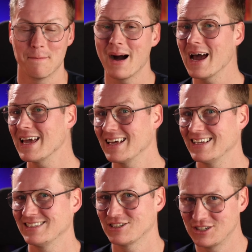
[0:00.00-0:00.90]
My
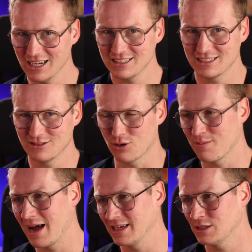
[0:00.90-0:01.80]
suggestion or
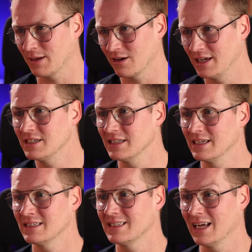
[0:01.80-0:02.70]
my speculation
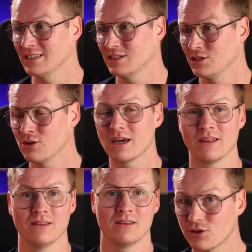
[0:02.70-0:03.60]
is that you
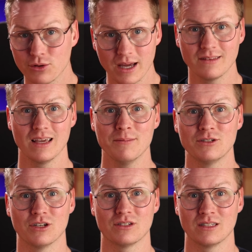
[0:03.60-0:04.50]
can create
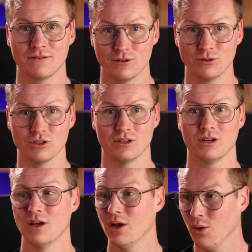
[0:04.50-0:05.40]
images in the future
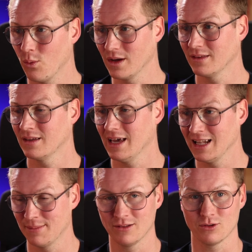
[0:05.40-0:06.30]
with
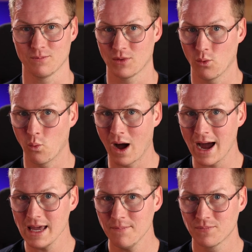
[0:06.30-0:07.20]
Elementor.
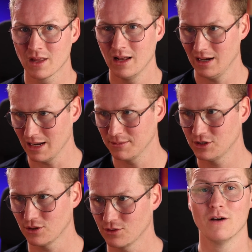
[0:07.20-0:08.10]
Why? Let me
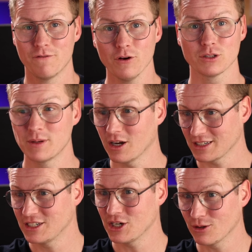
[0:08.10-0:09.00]
show you. First, because
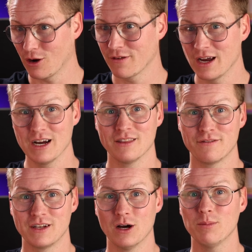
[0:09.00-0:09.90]
I showed over here in the
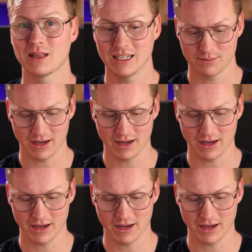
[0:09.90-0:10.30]
video, but let's